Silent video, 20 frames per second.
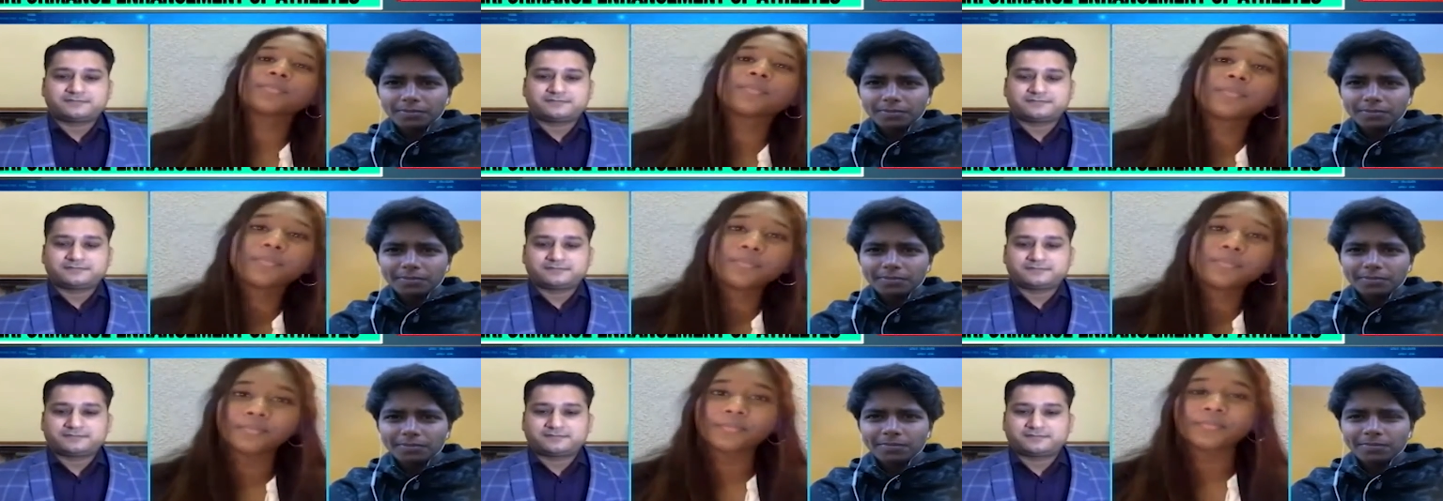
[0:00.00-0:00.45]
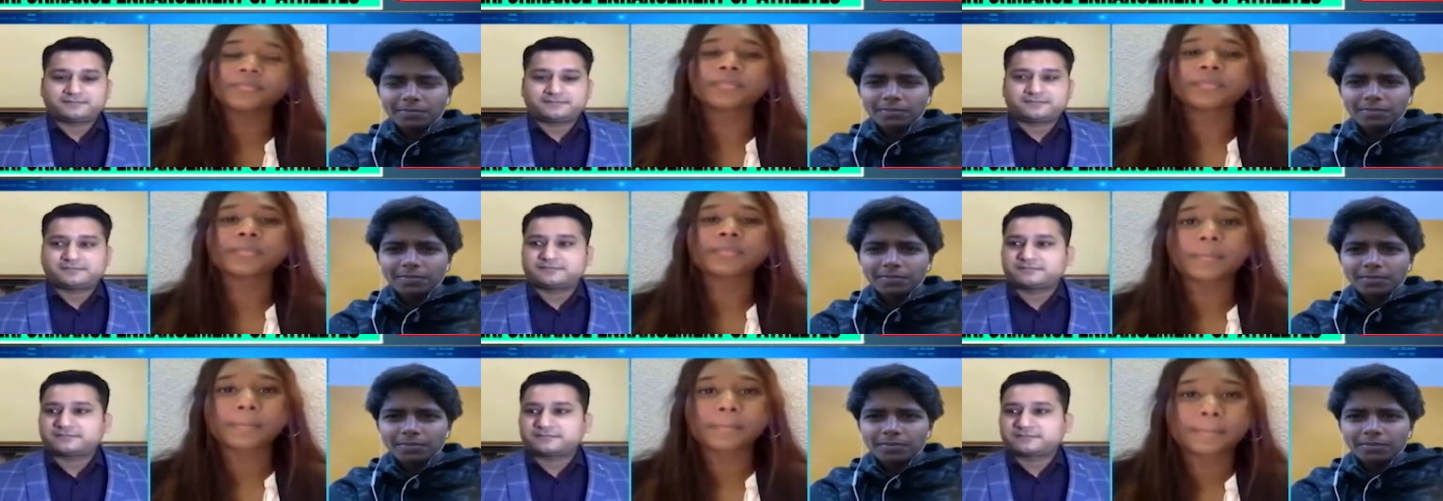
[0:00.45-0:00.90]

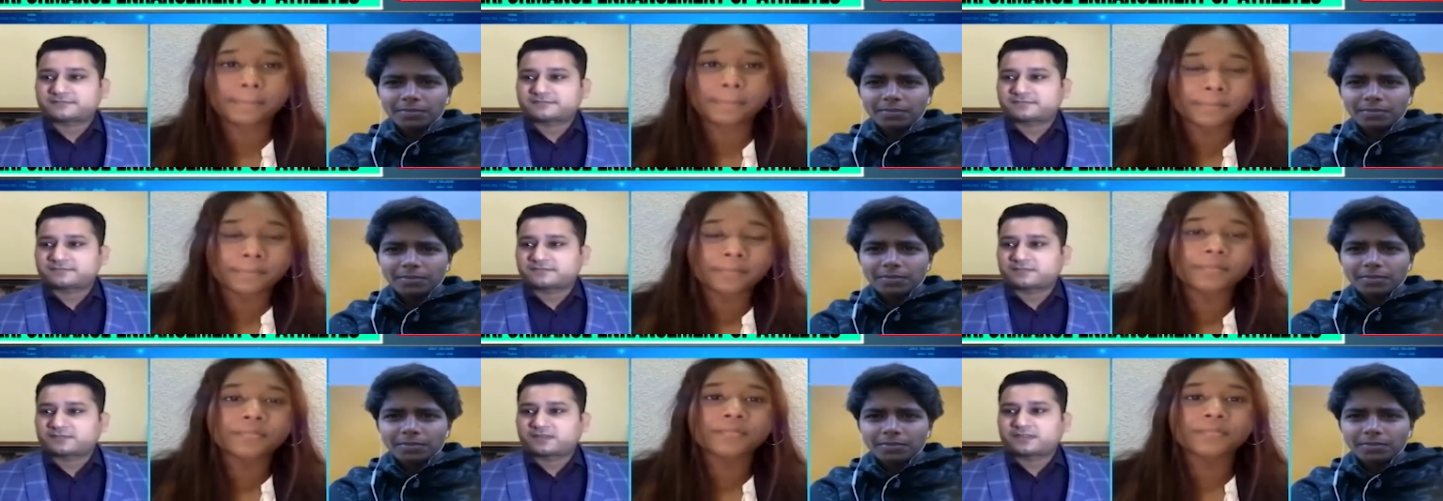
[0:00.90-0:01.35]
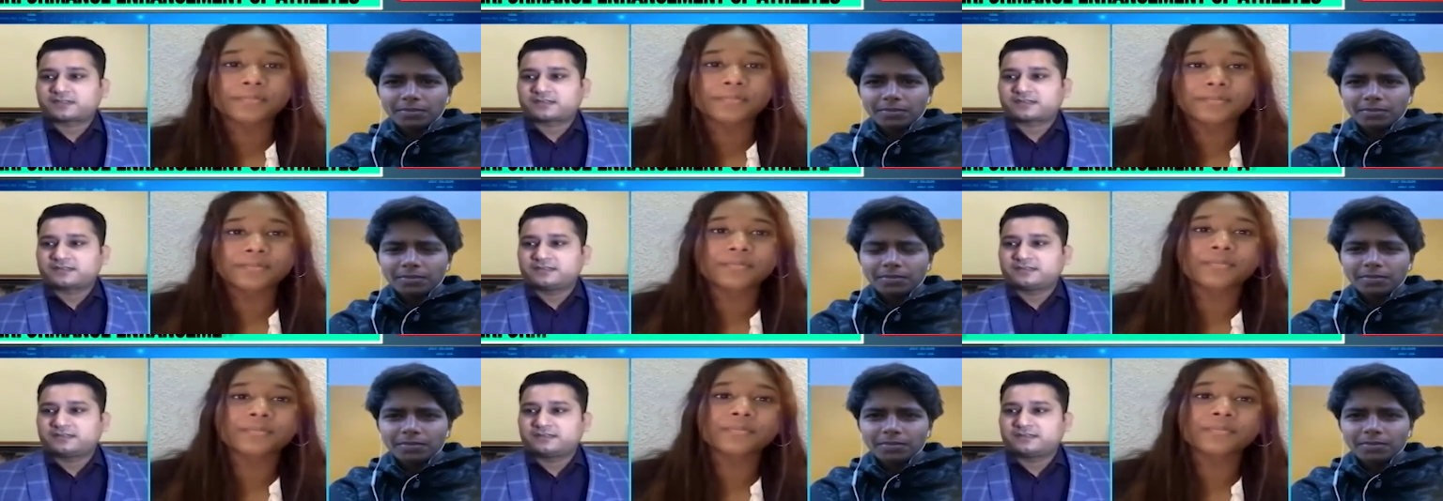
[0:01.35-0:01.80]

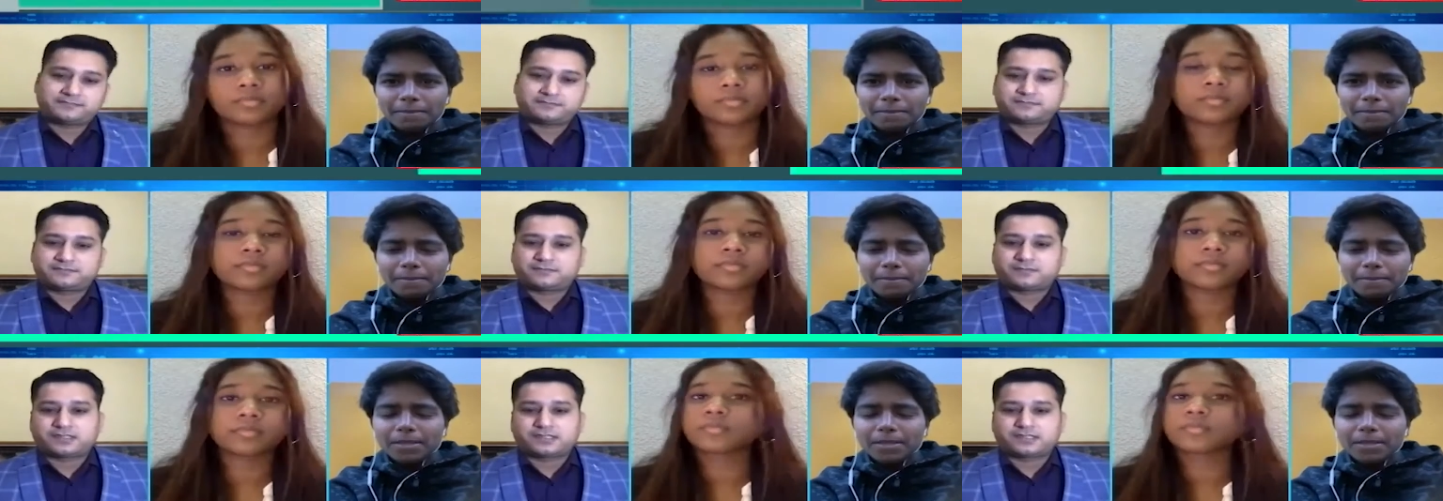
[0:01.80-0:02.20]
(silence)